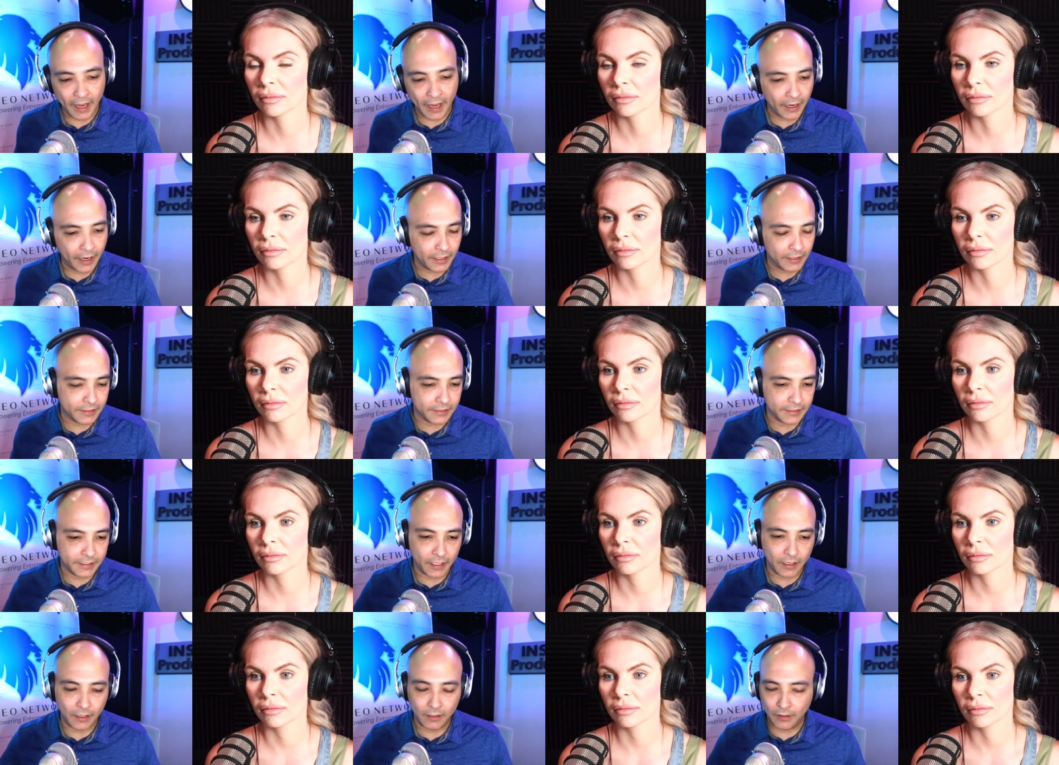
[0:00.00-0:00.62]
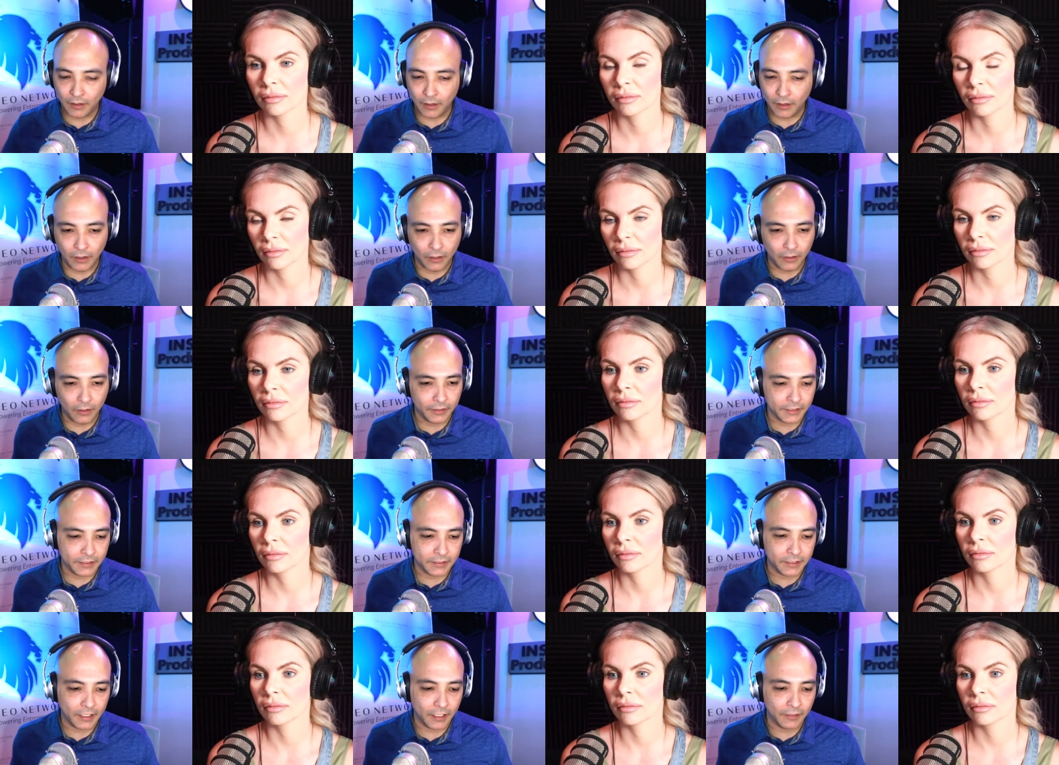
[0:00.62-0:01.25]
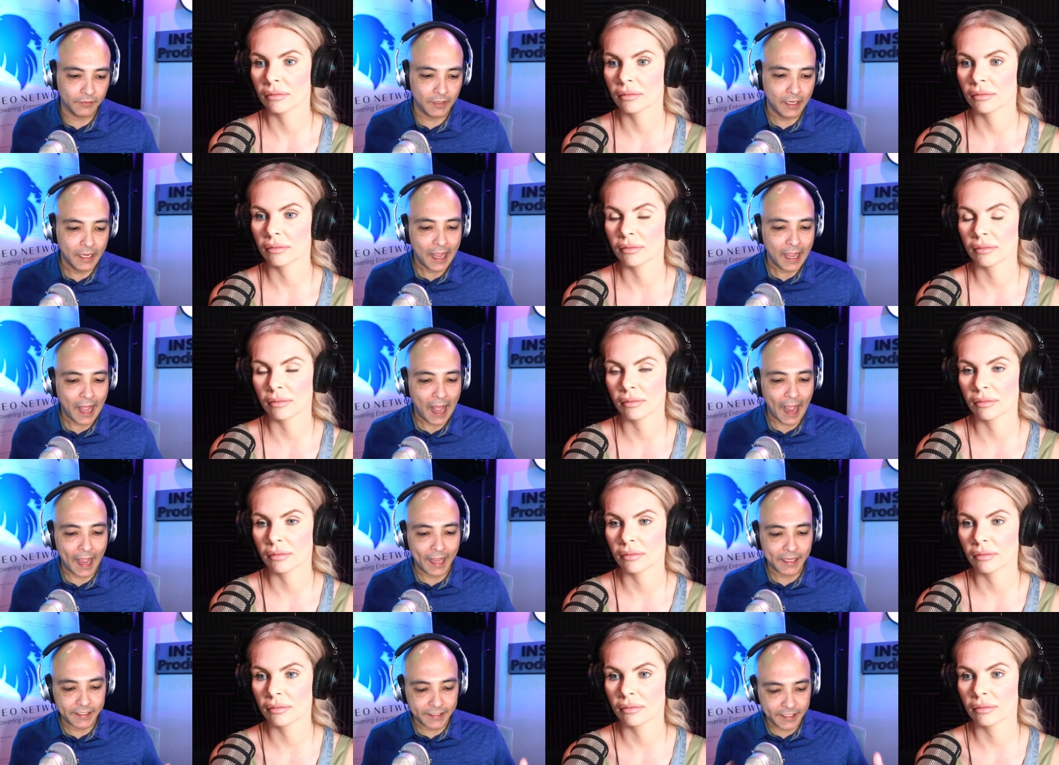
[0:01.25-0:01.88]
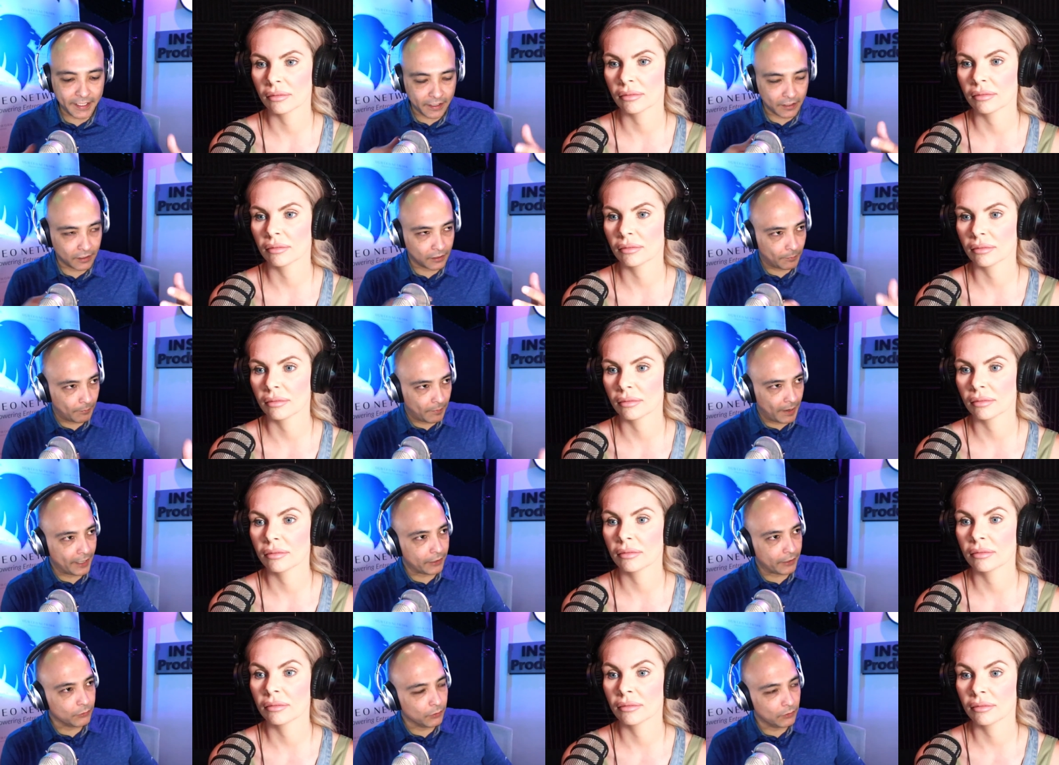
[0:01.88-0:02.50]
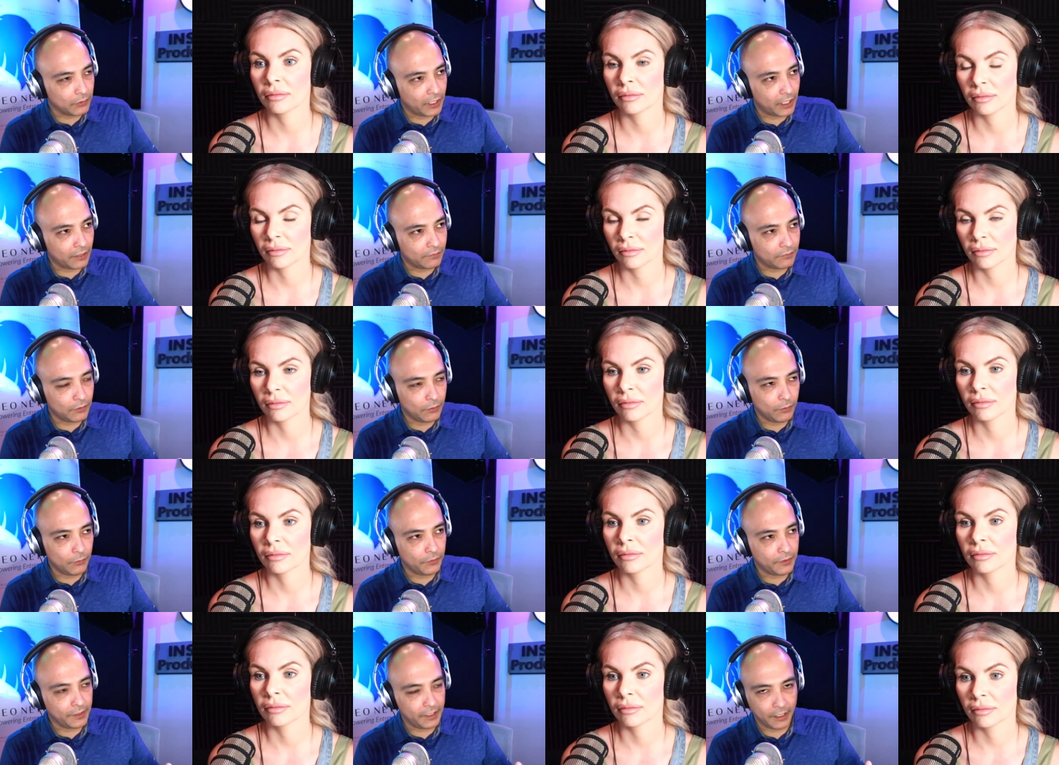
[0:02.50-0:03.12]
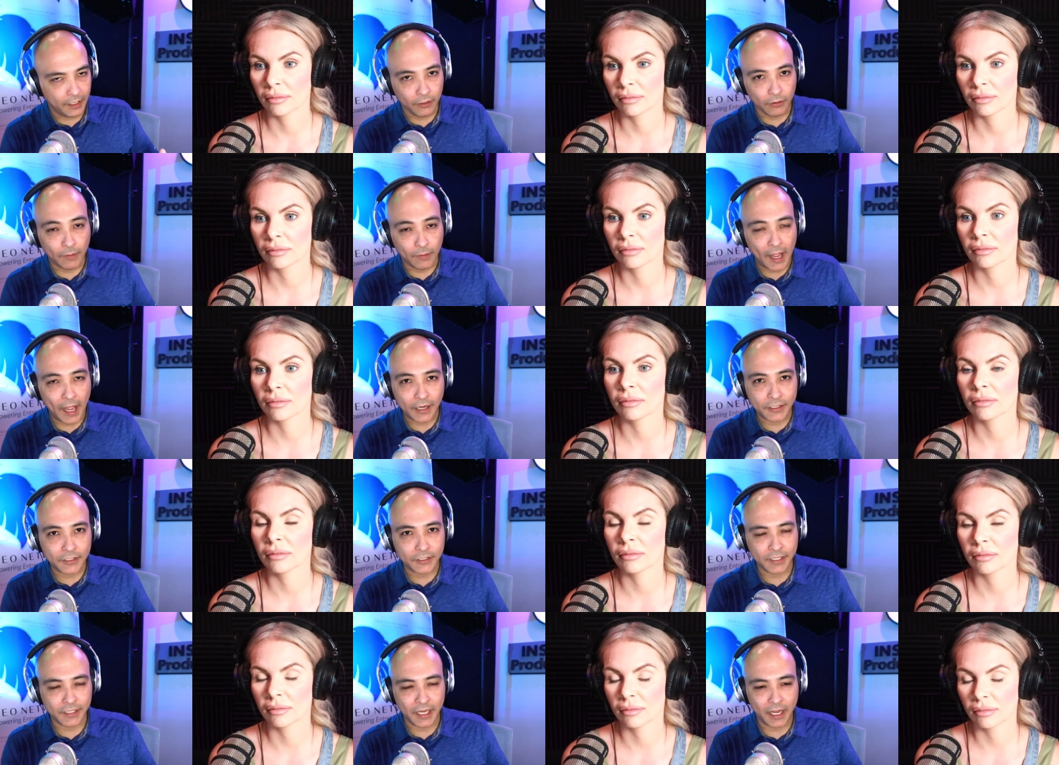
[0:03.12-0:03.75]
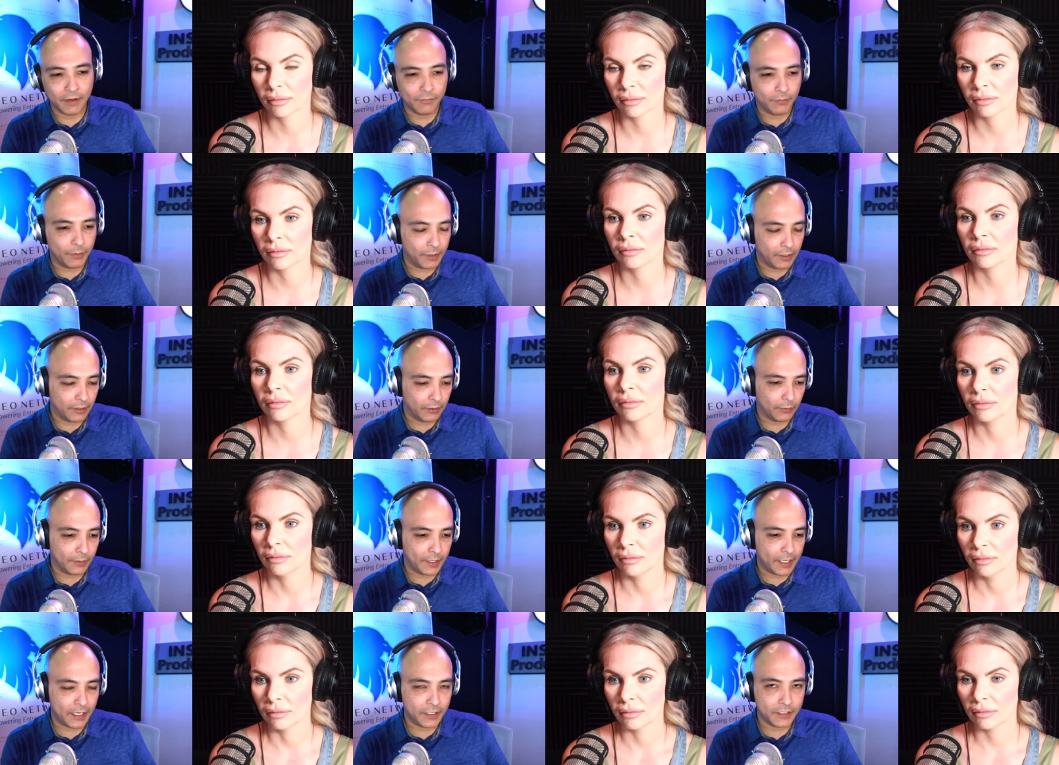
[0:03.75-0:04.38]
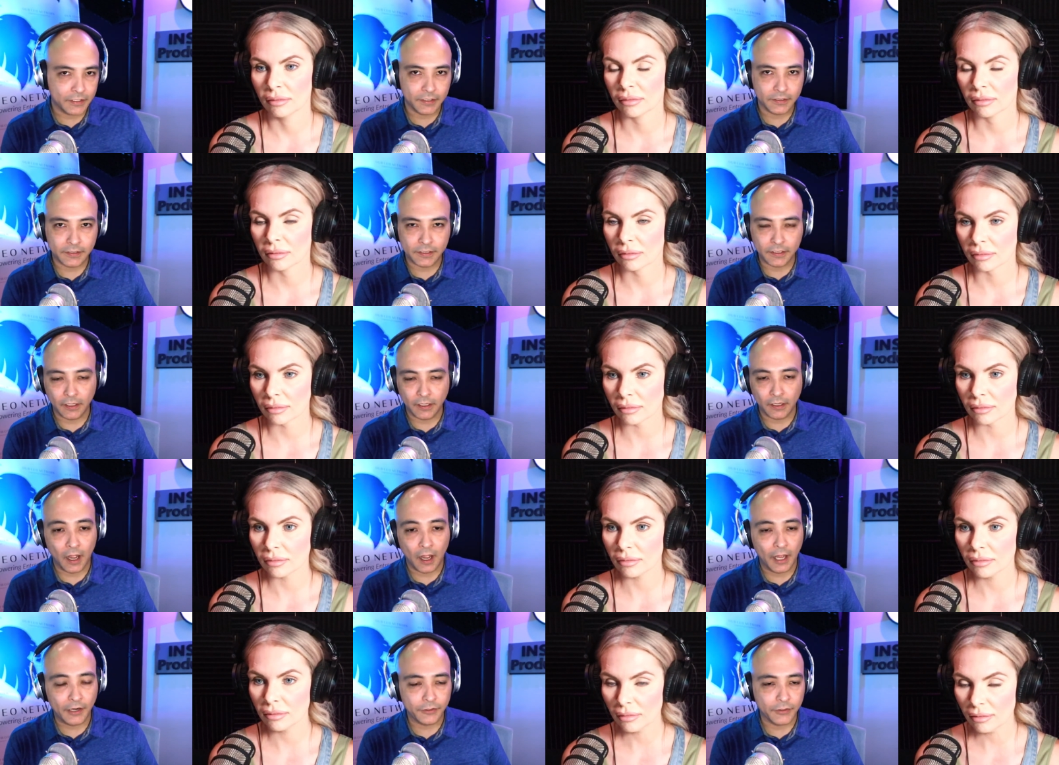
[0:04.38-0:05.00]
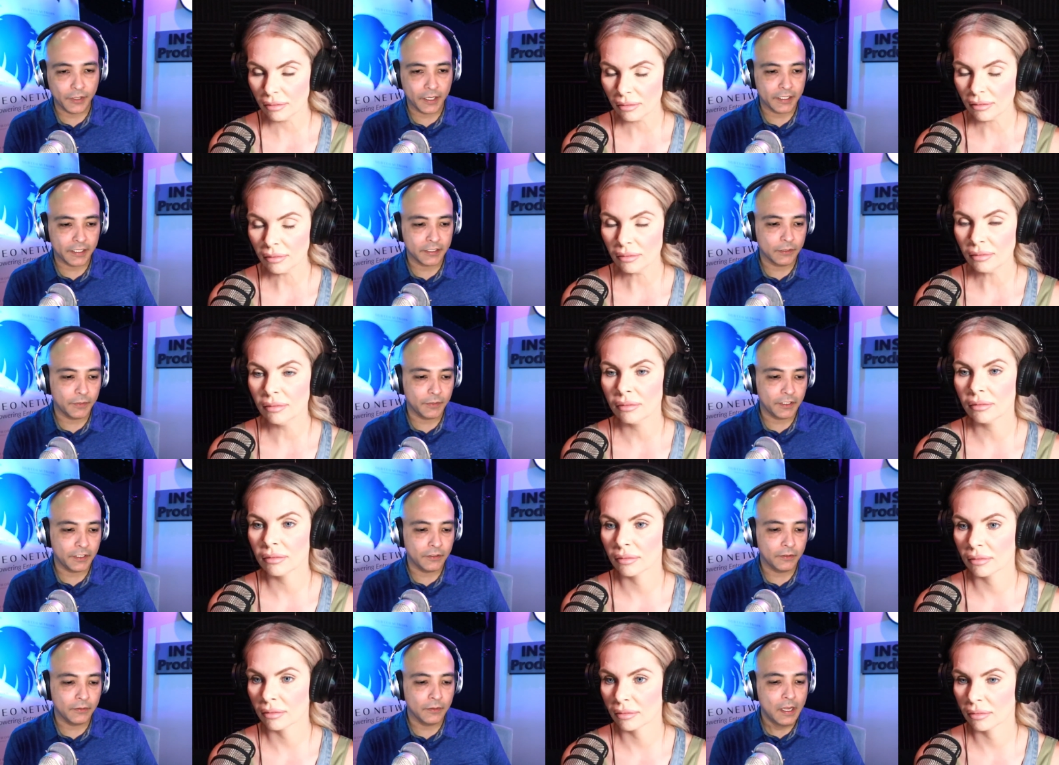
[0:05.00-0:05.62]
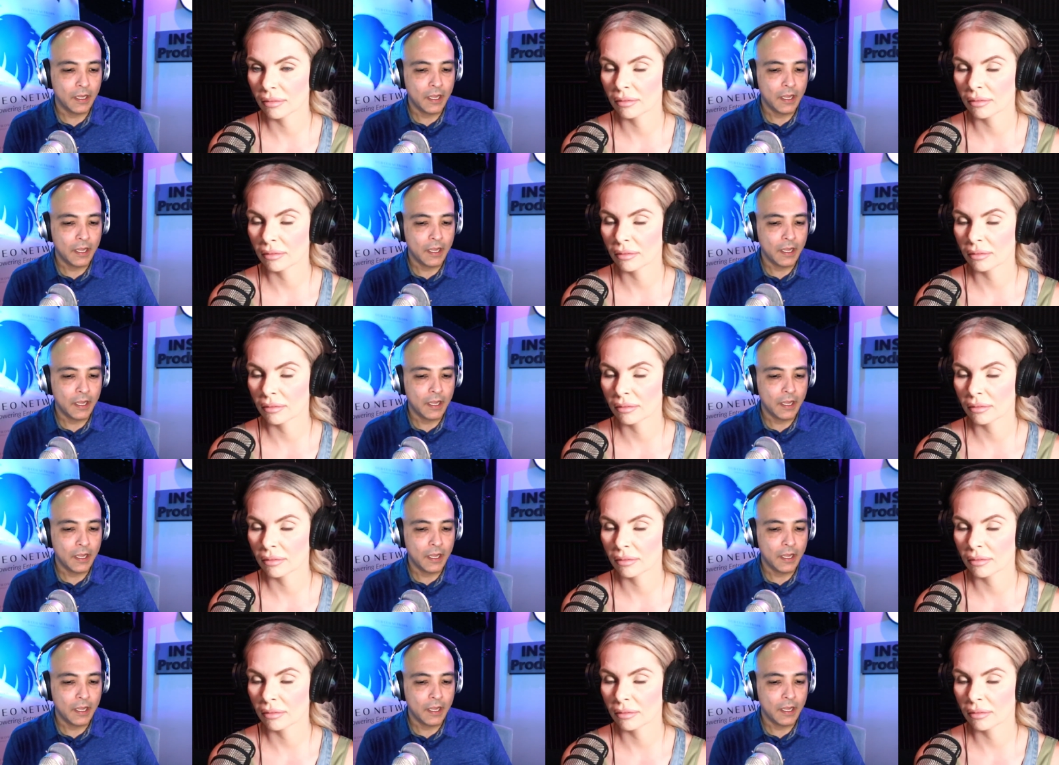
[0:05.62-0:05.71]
Speaker 1: to sell, all this stuff. I see it on a micro level, the interactions I have with other agents and the contracts that we do,